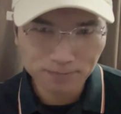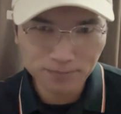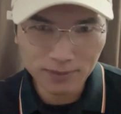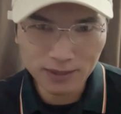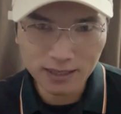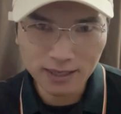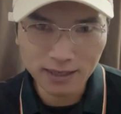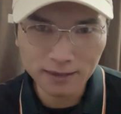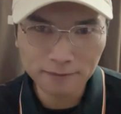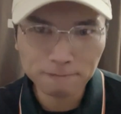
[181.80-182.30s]

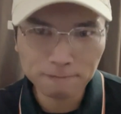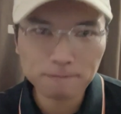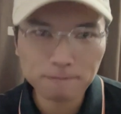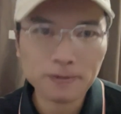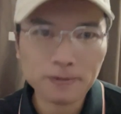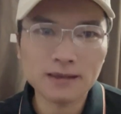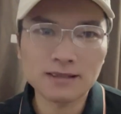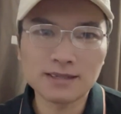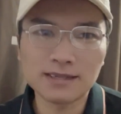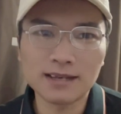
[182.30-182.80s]
begins,
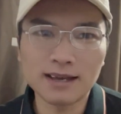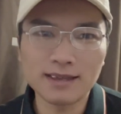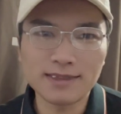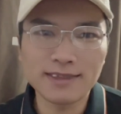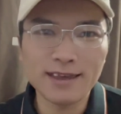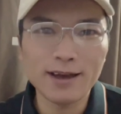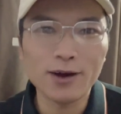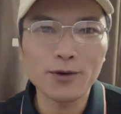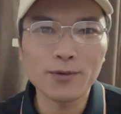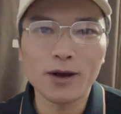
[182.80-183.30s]

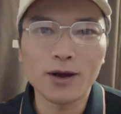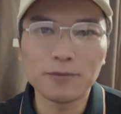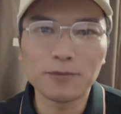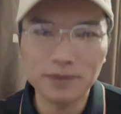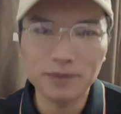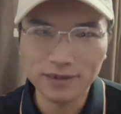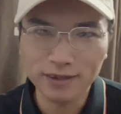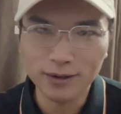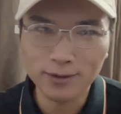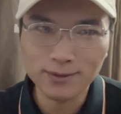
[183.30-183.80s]
there will
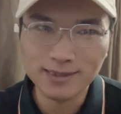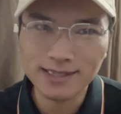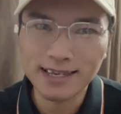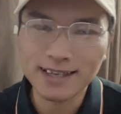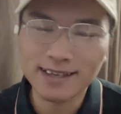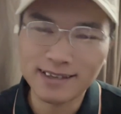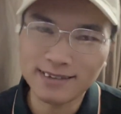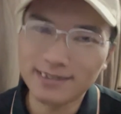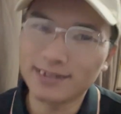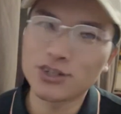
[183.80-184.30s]
be no
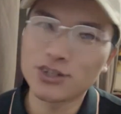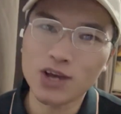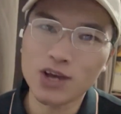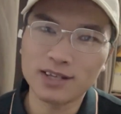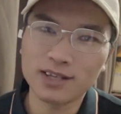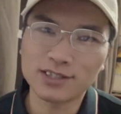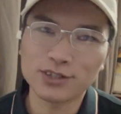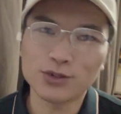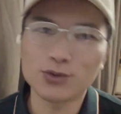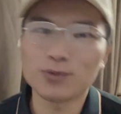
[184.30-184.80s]
second
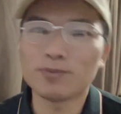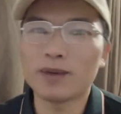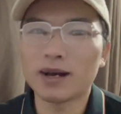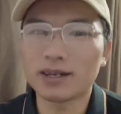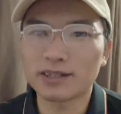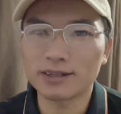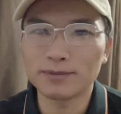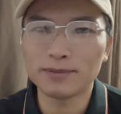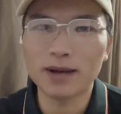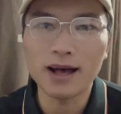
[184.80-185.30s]
chance to
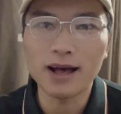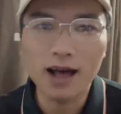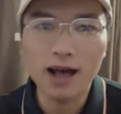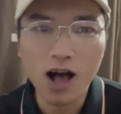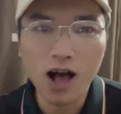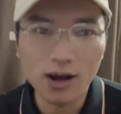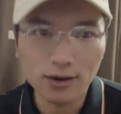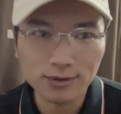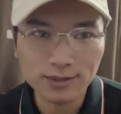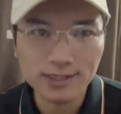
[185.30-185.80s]
bottom
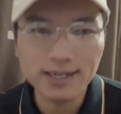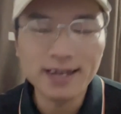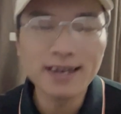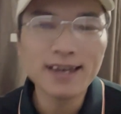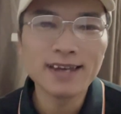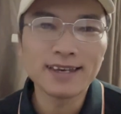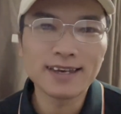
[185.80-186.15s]
out.